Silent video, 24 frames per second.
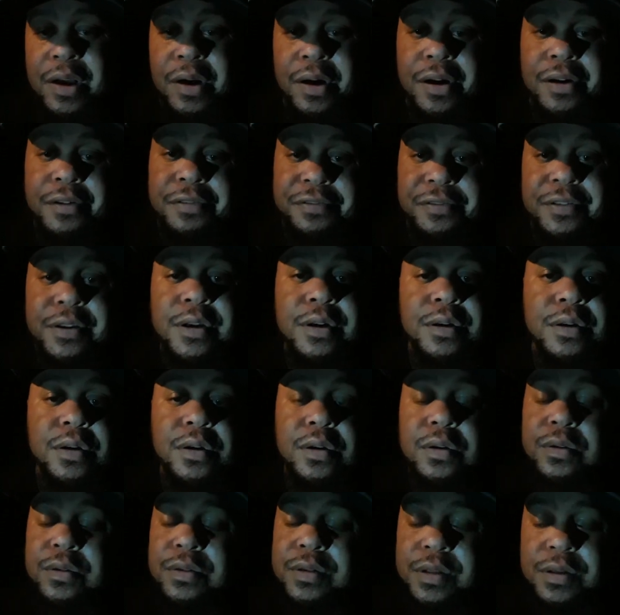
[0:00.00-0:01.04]
field goal,
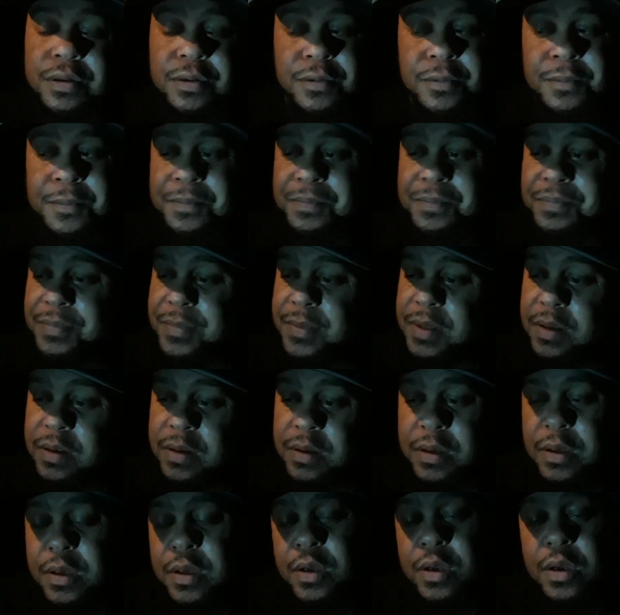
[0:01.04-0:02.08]
yo.
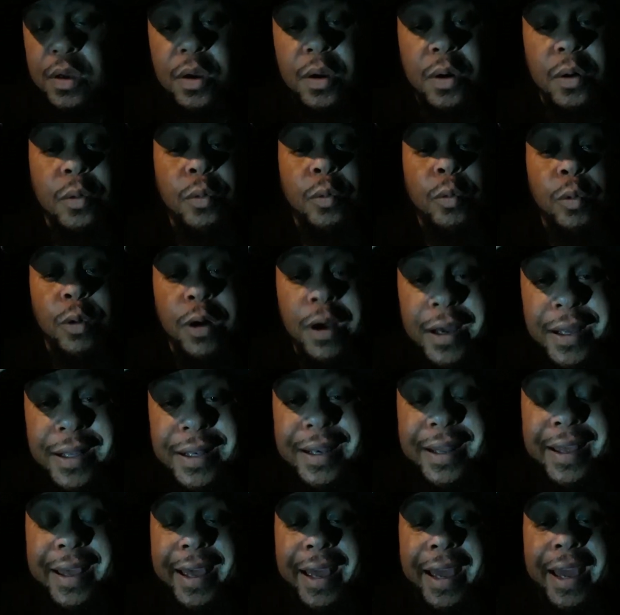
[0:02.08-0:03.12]
What
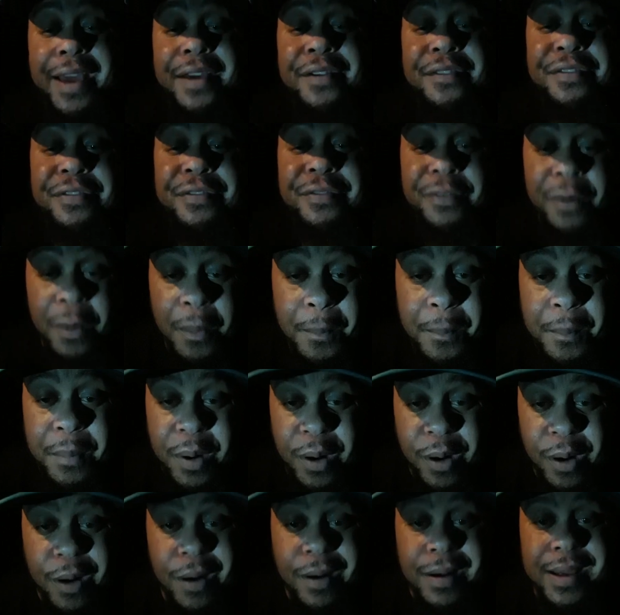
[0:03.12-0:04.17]
a football
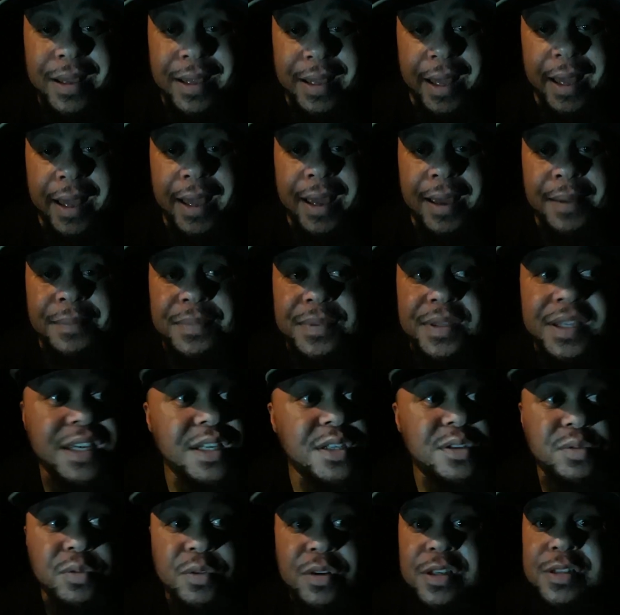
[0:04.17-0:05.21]
game. This was
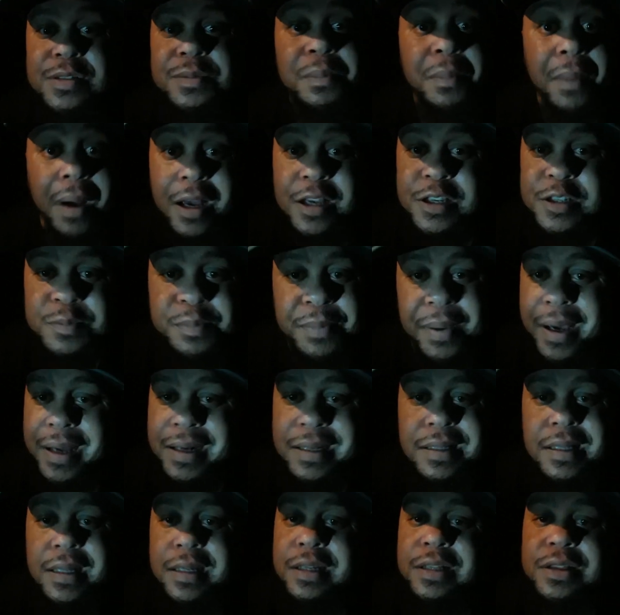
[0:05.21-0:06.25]
much better than the
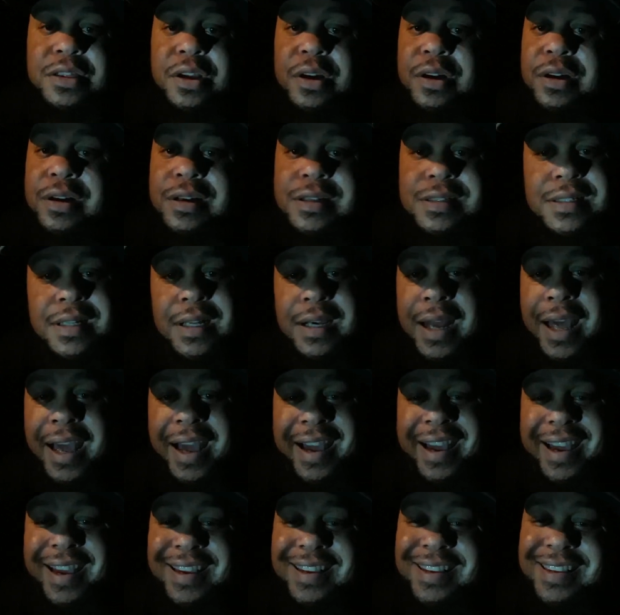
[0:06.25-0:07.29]
Thursday night
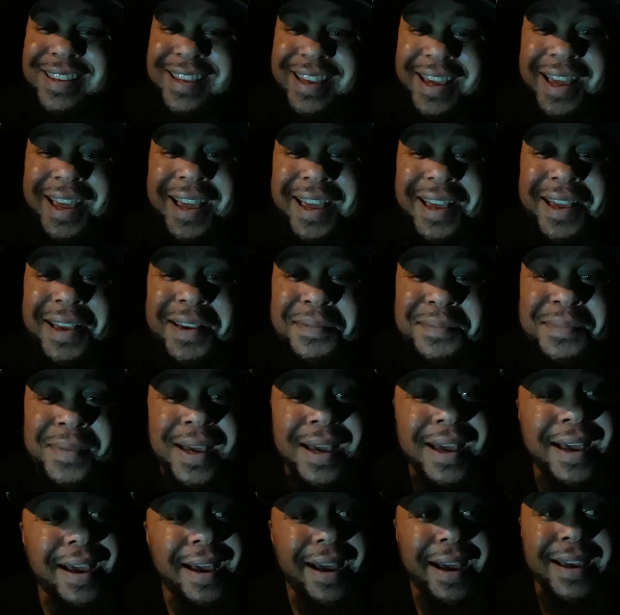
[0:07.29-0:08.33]
game,
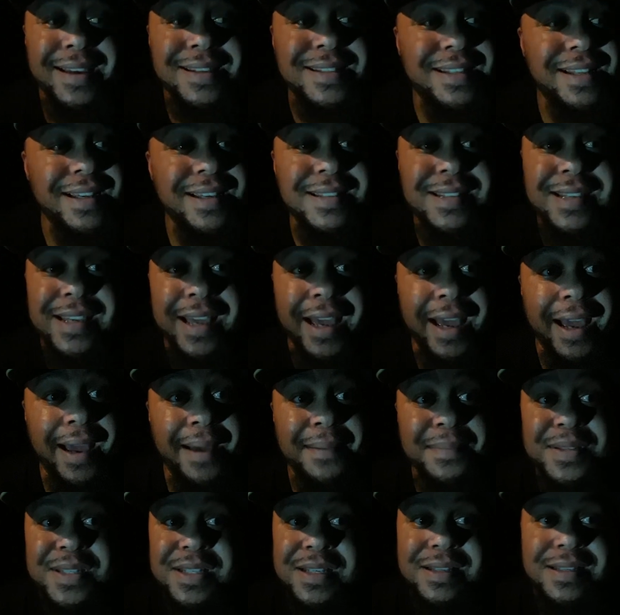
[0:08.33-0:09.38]
as this game just
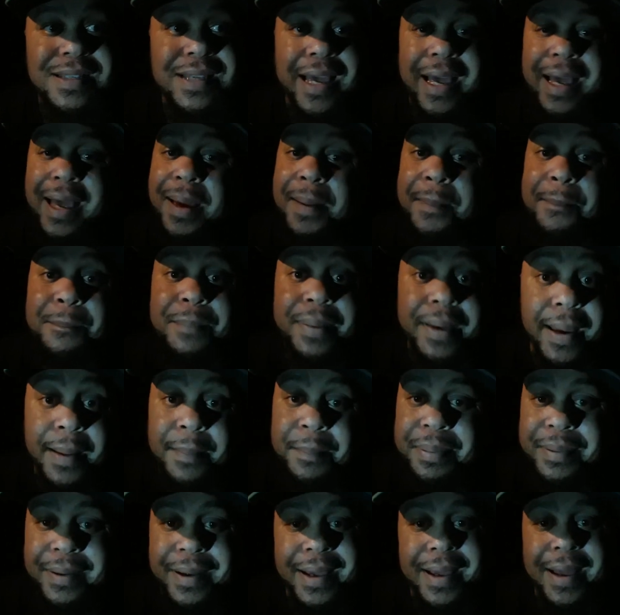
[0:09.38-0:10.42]
had big play
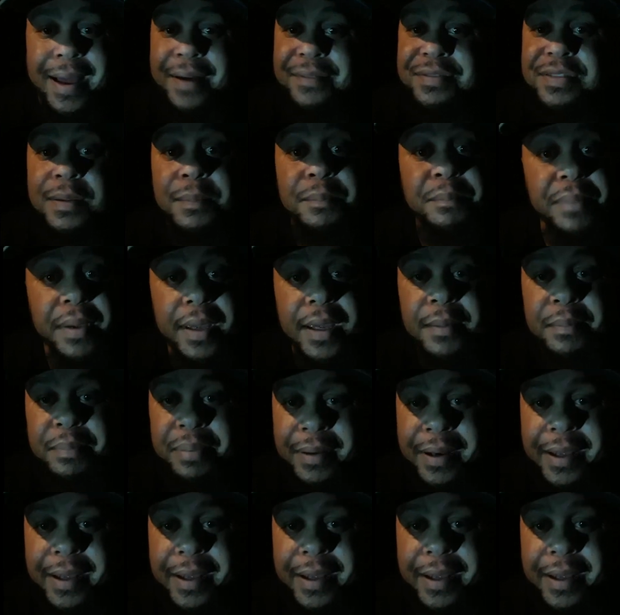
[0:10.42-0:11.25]
after big play,